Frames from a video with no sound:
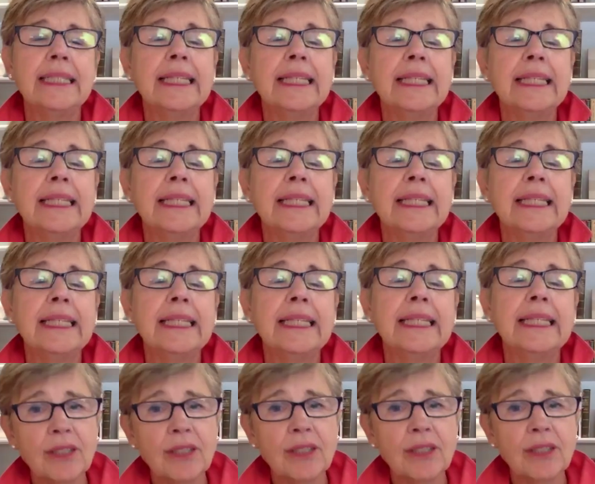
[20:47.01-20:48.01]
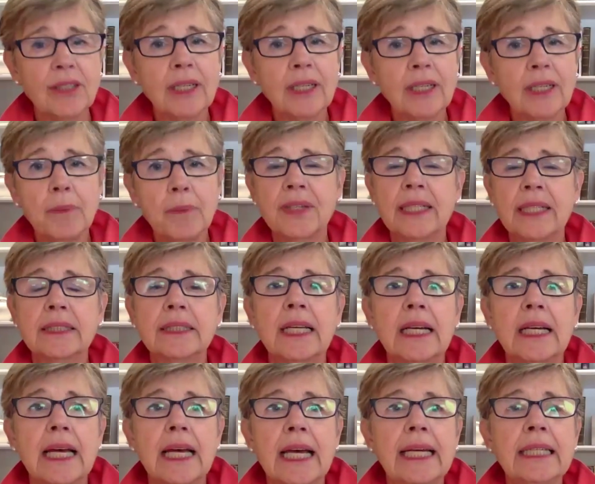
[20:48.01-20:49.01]
Yes, there are a couple of things.
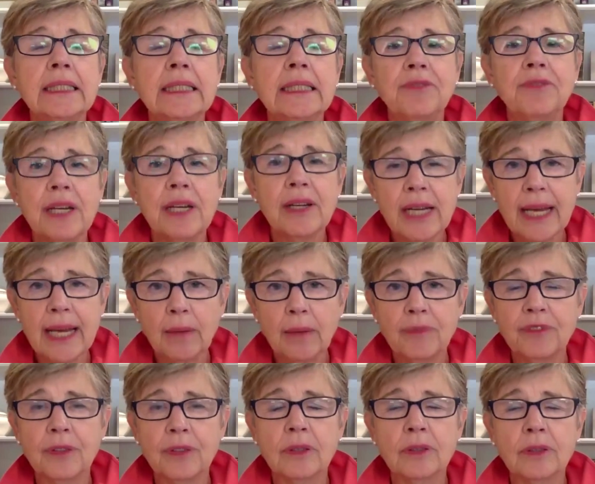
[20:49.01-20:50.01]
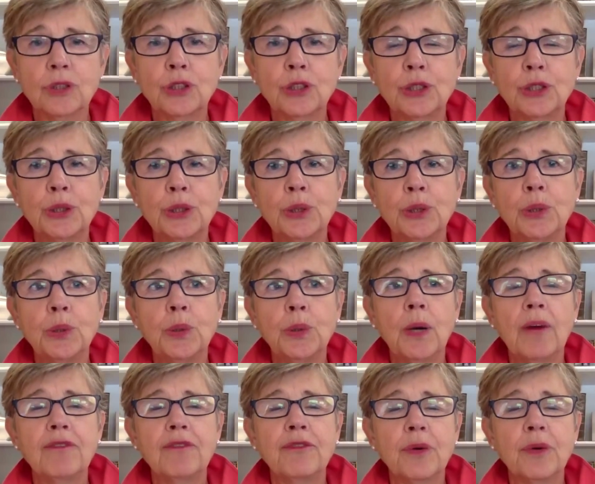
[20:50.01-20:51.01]
It's very helpful
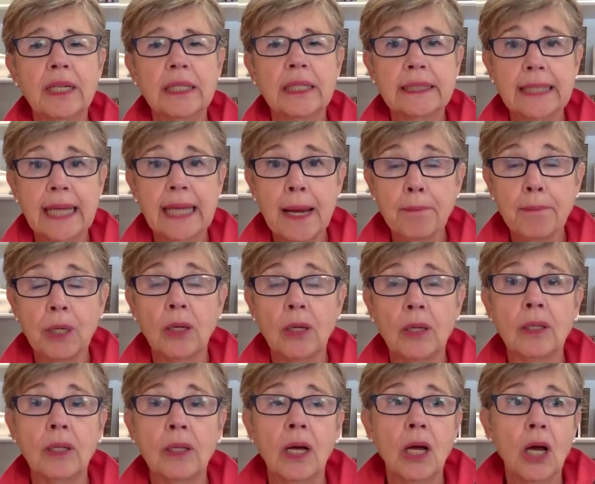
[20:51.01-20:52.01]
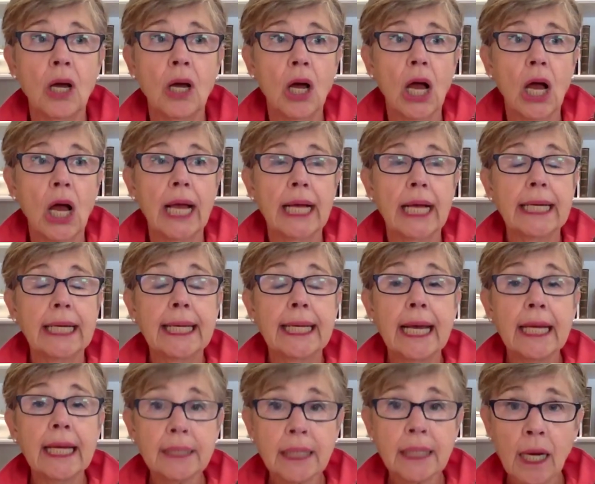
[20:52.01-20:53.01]
to, for example,
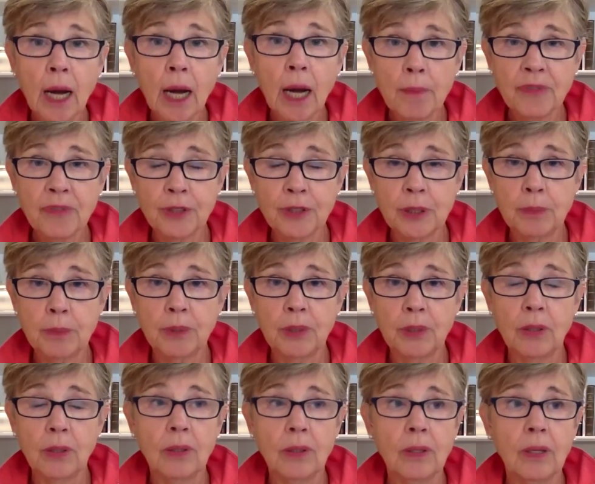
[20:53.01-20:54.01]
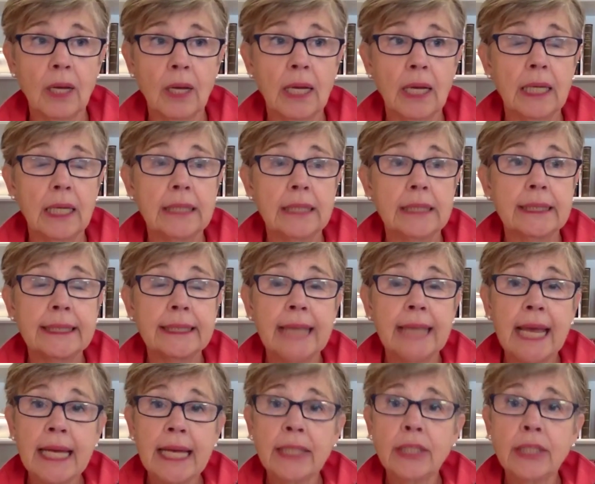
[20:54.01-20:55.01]
get comfortable
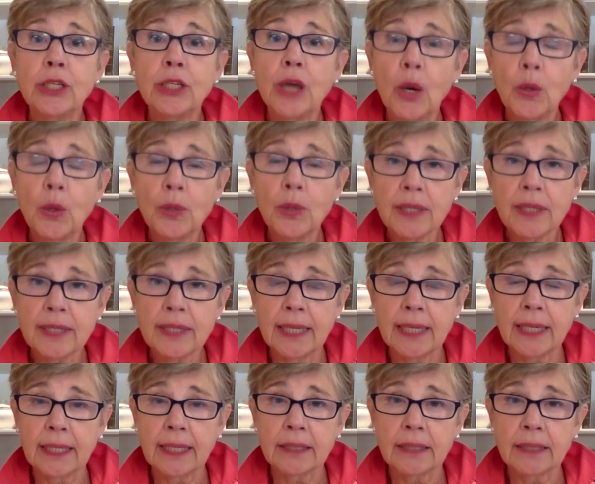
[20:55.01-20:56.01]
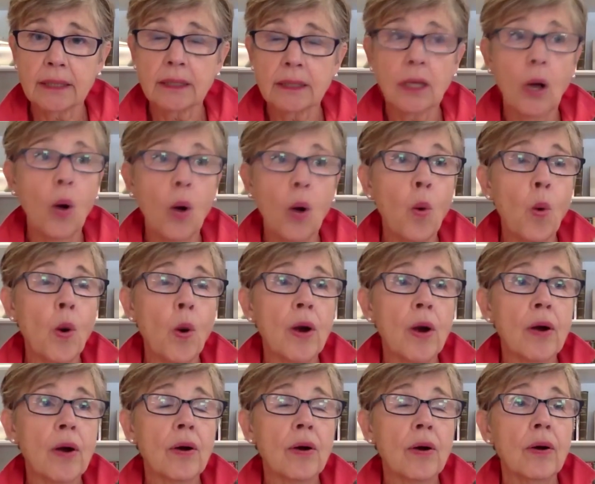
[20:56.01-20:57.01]
saying no to things
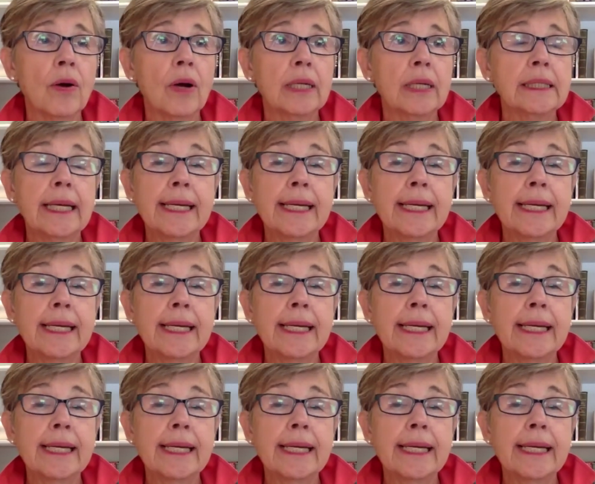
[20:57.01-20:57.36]
or